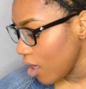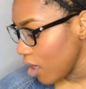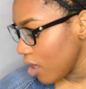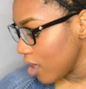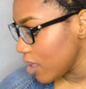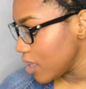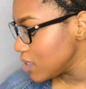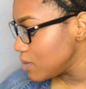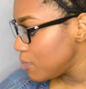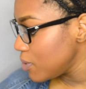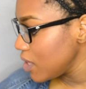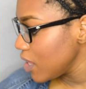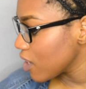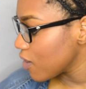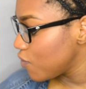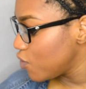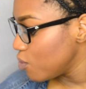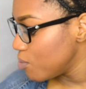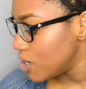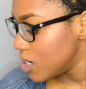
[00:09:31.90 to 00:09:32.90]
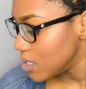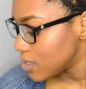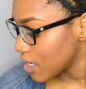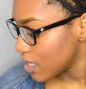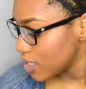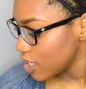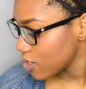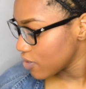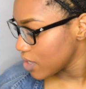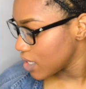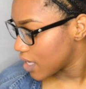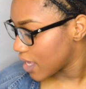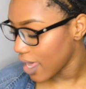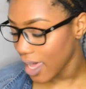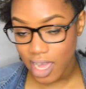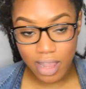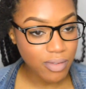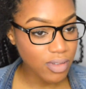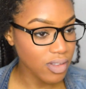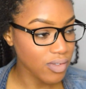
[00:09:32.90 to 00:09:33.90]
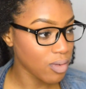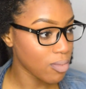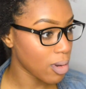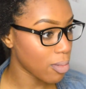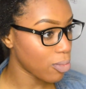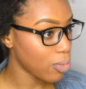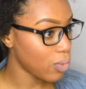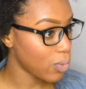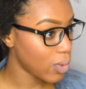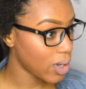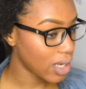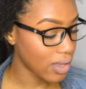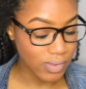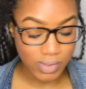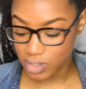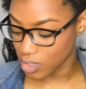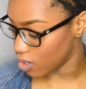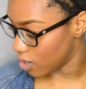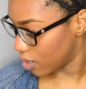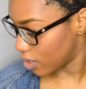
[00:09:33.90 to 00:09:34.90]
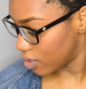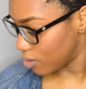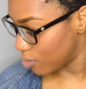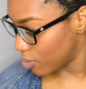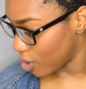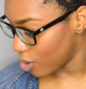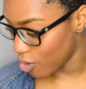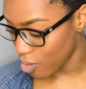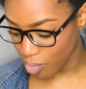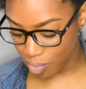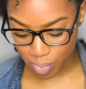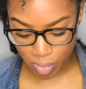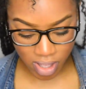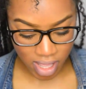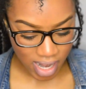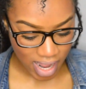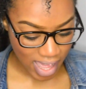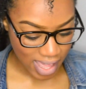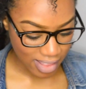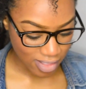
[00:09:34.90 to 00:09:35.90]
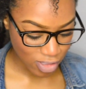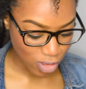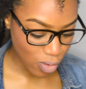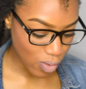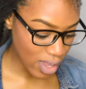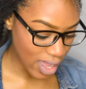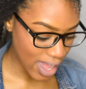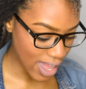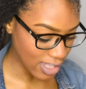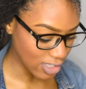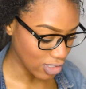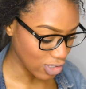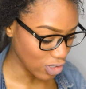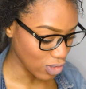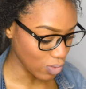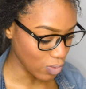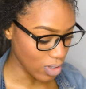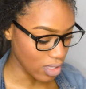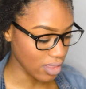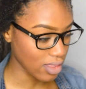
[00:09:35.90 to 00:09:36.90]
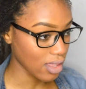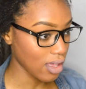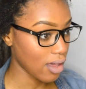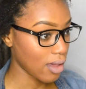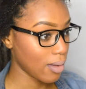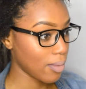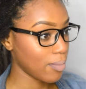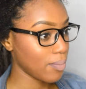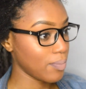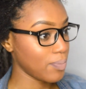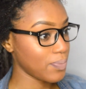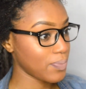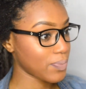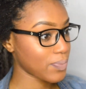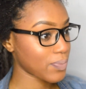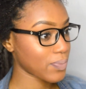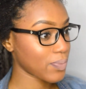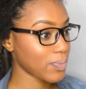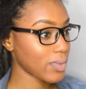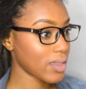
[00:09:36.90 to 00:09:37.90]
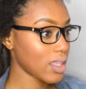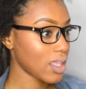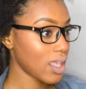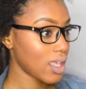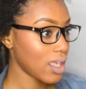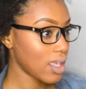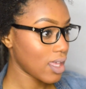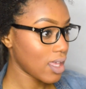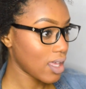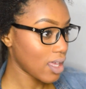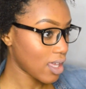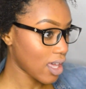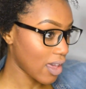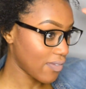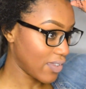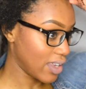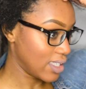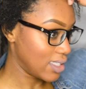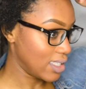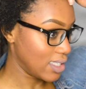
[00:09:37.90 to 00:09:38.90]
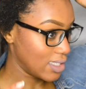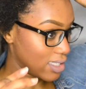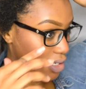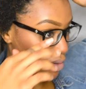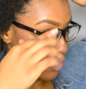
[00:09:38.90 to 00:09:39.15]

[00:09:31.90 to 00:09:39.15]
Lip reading: It's been like a few minutes. I literally can't really remember what I was talking about, but I know it had to do with cuffing season,